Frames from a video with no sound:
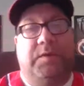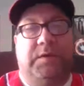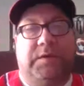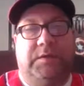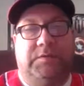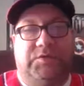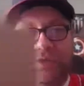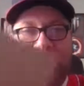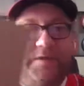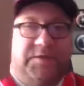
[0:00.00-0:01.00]
But
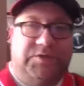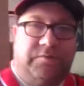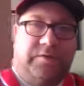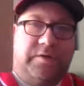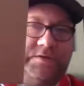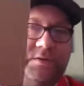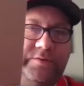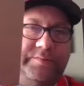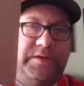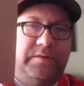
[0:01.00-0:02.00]
I think she regrets a
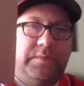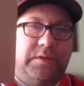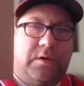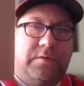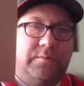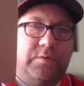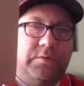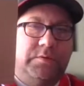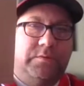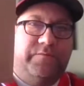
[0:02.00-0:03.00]
little bit giving me cardboard
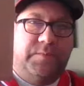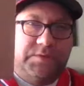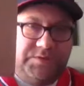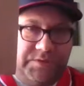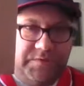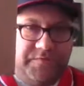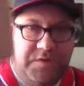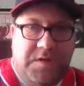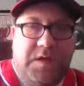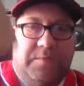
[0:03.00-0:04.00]
from her stuff.
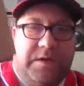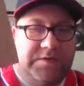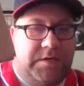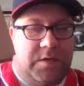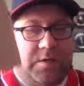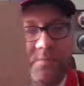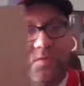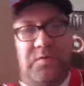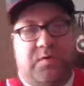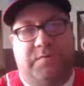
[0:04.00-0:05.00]
I'll take
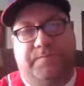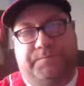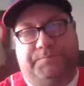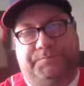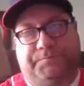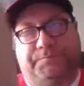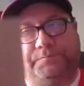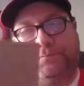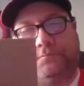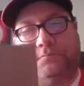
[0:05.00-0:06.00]
cardboard
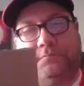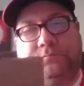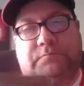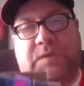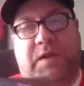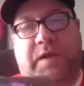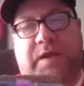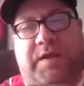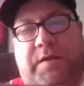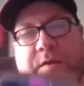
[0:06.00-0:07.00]

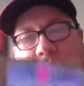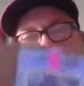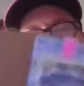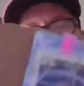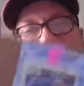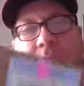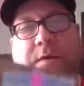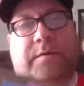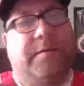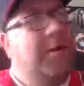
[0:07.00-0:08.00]
and,
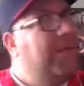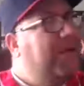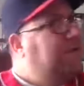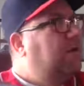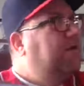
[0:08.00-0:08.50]
no, I'm not